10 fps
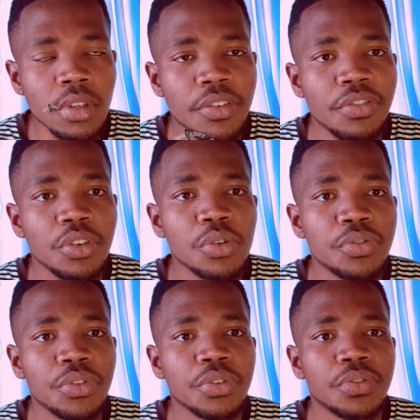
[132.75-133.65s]
few,
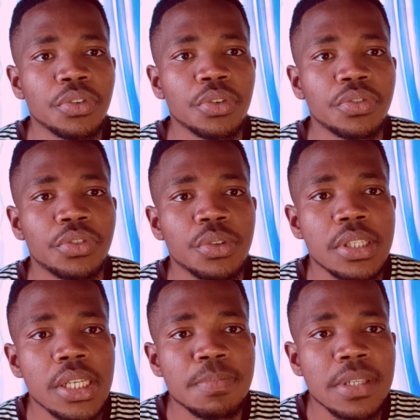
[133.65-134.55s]
few, few, few
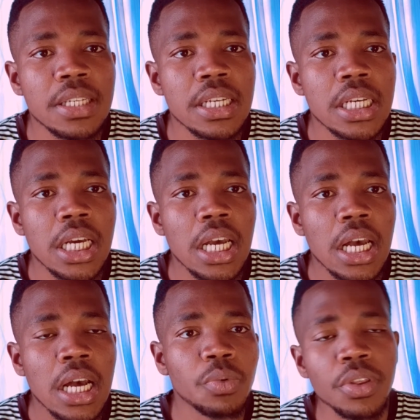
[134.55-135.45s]
tips
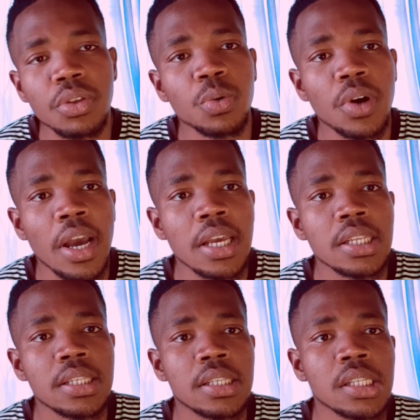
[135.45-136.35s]
with you
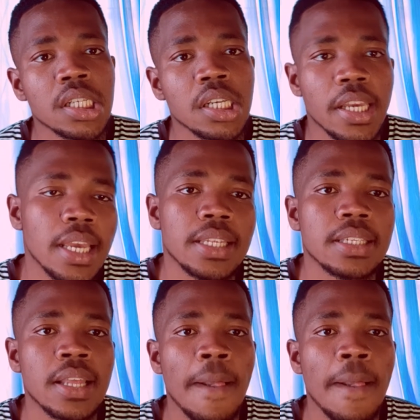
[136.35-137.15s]
guys. Yes.